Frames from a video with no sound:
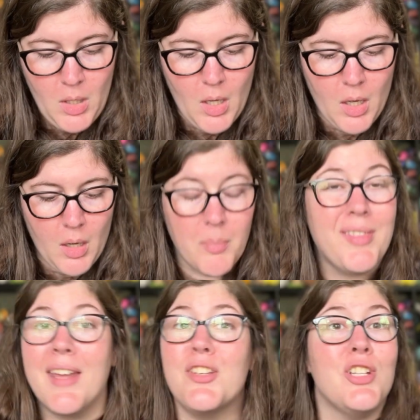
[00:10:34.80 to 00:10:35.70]
But
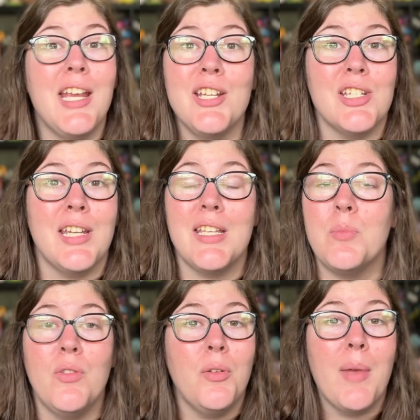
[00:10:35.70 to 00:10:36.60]
that has changed, and he's
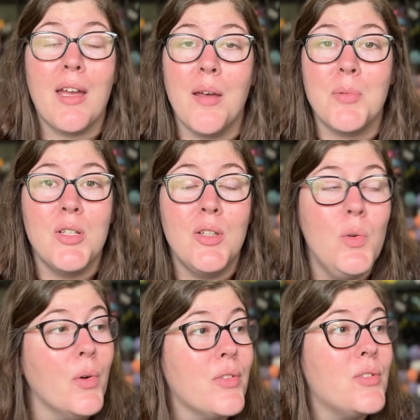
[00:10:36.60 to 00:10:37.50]
moving back up to the
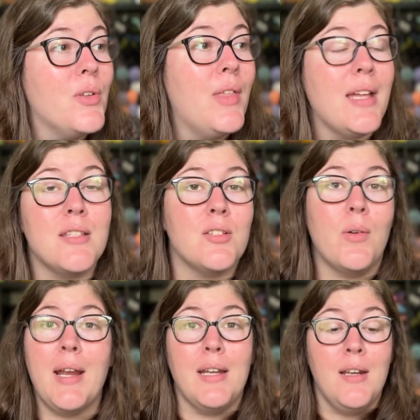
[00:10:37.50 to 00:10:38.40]
north, so that's
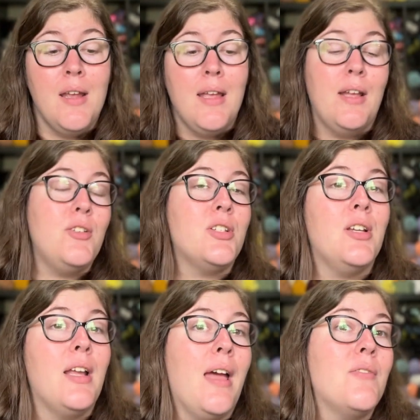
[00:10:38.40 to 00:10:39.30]
great. He's just
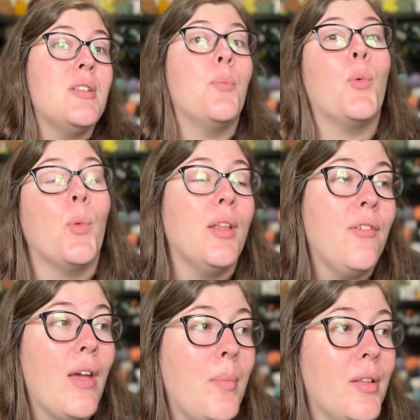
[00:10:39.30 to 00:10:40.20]
going to have some really
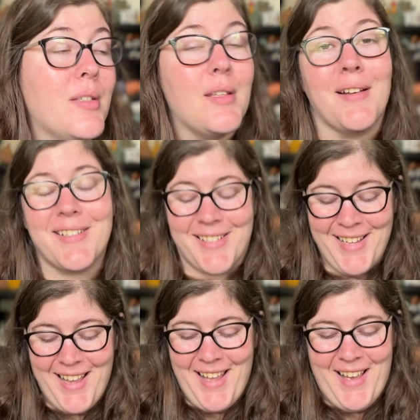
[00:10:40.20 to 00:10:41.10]
fabulous socks.
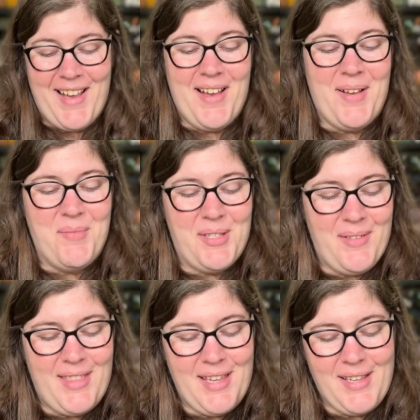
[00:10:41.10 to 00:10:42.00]
So
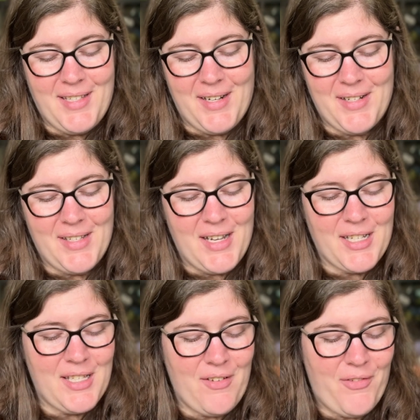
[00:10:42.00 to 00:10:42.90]
these are
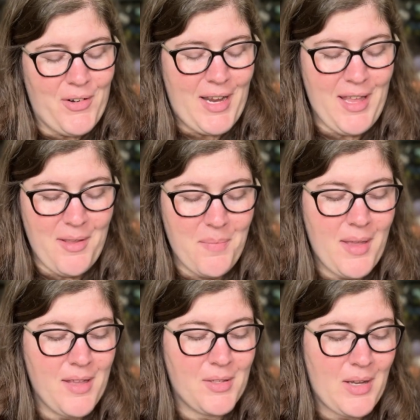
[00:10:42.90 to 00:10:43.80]
socks for him,
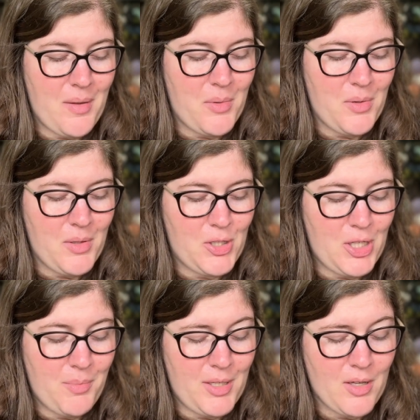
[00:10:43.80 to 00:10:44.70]
so I will
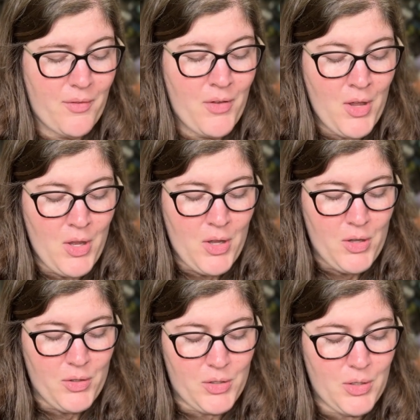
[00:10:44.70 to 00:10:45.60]
ship these off
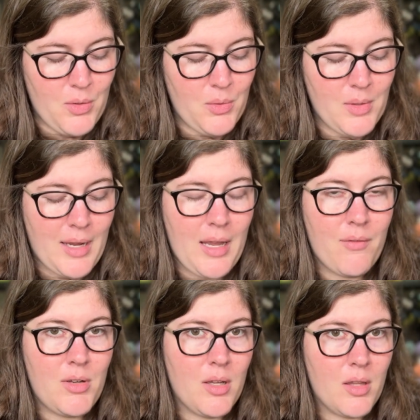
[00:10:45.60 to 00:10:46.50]
soon. I have
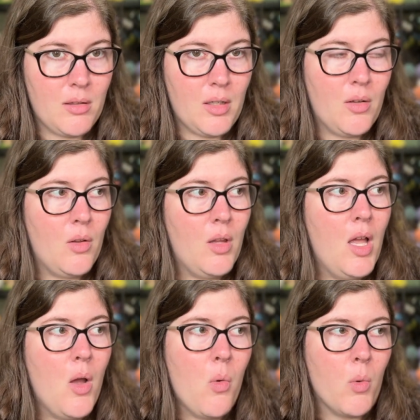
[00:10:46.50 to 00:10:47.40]
another little
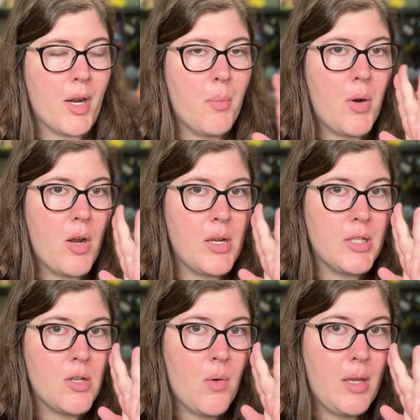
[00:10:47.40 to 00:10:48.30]
work in
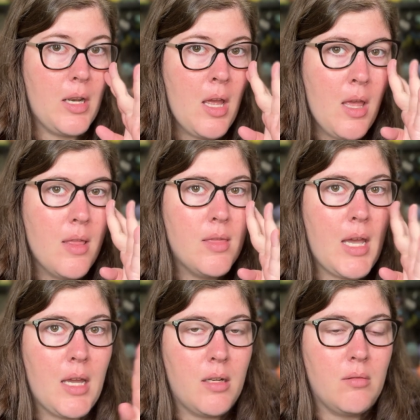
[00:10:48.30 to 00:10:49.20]
progress going that,